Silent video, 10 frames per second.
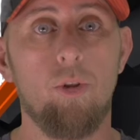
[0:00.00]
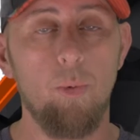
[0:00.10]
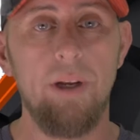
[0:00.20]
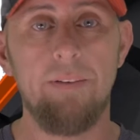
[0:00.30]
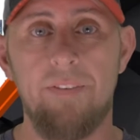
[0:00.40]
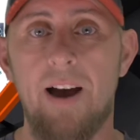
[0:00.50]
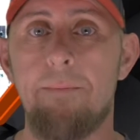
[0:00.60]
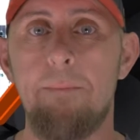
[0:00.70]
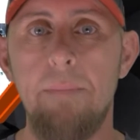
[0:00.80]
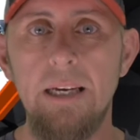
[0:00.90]
3 to 5
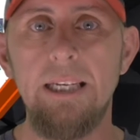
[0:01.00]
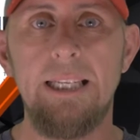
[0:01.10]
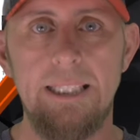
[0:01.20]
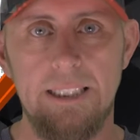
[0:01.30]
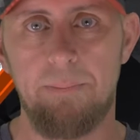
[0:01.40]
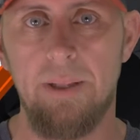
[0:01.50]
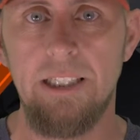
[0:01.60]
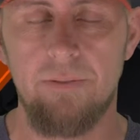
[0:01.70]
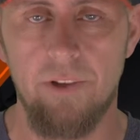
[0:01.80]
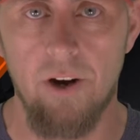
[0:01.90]
million
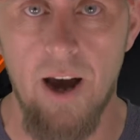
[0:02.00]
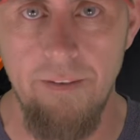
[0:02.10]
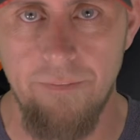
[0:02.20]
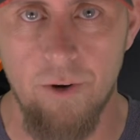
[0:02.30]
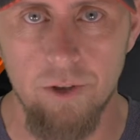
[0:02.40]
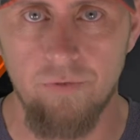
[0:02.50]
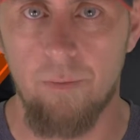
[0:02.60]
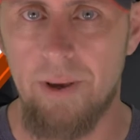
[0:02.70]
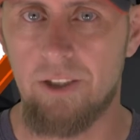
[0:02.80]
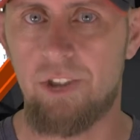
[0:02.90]
displays for their iPhones
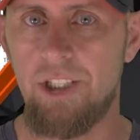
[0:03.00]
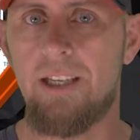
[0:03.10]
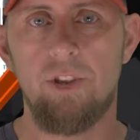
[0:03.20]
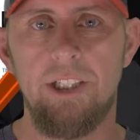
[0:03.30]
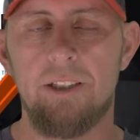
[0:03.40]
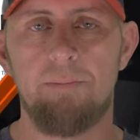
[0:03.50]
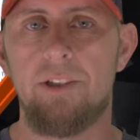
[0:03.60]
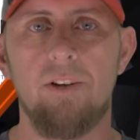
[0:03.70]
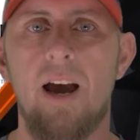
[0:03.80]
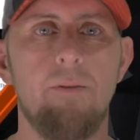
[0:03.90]
from LG. LG
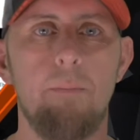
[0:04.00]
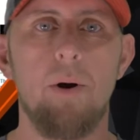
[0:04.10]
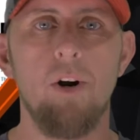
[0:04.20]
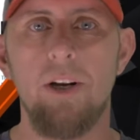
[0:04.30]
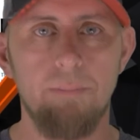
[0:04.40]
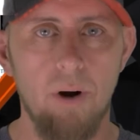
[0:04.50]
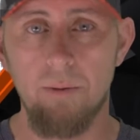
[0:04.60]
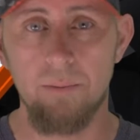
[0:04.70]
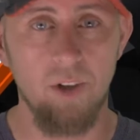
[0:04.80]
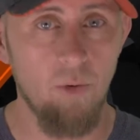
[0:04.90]
displays are having burn-in
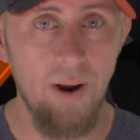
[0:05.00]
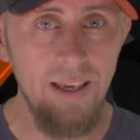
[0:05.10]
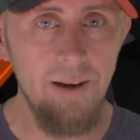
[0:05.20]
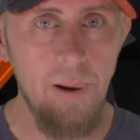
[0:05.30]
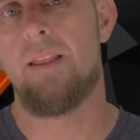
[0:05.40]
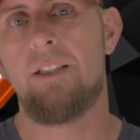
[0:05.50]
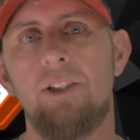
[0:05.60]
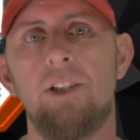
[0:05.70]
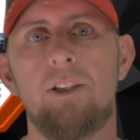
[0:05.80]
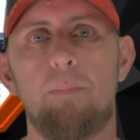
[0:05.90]
problems already. This is
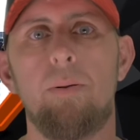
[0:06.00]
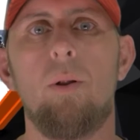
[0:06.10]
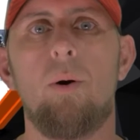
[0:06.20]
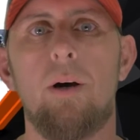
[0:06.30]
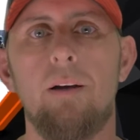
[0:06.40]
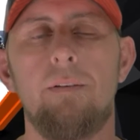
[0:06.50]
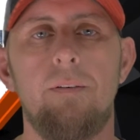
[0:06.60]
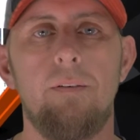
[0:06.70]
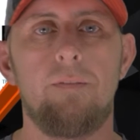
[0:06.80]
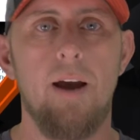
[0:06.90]
just a ploy
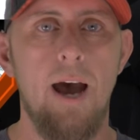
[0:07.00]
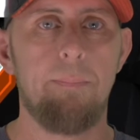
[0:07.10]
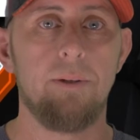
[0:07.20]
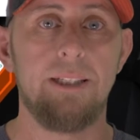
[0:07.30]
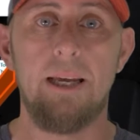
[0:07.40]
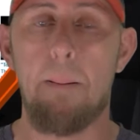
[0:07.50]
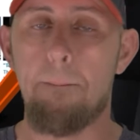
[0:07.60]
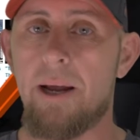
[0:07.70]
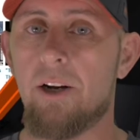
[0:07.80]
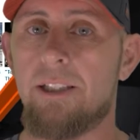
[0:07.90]
for Apple to get a
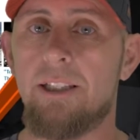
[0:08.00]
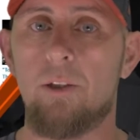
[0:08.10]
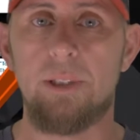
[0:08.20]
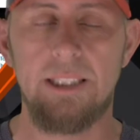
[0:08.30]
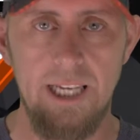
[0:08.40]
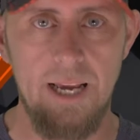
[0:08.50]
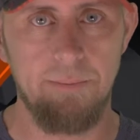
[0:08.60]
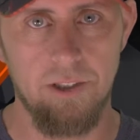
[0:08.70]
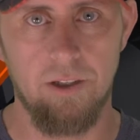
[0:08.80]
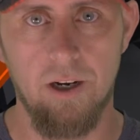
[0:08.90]
better deal with
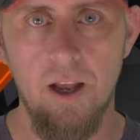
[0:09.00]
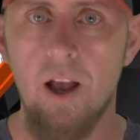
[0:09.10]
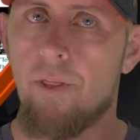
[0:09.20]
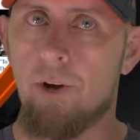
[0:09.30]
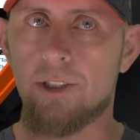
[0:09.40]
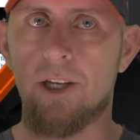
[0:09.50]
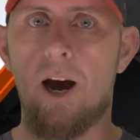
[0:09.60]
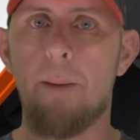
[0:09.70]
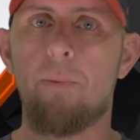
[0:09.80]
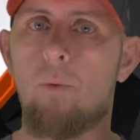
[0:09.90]
Samsung, their
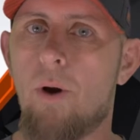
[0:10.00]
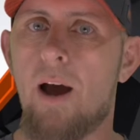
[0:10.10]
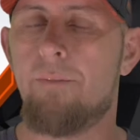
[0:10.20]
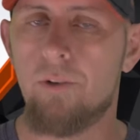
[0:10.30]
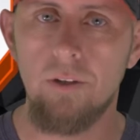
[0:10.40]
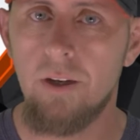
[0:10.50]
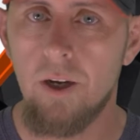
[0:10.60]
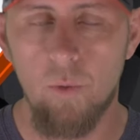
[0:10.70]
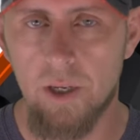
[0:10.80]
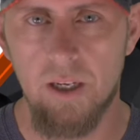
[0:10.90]
top rival
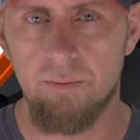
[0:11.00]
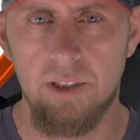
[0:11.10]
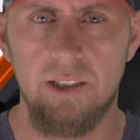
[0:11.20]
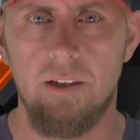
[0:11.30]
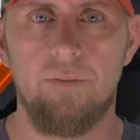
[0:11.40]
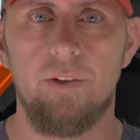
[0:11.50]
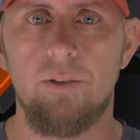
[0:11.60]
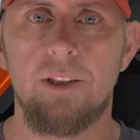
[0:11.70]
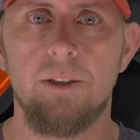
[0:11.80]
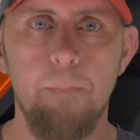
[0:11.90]
when it comes to cell
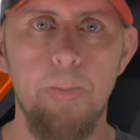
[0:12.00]
phones,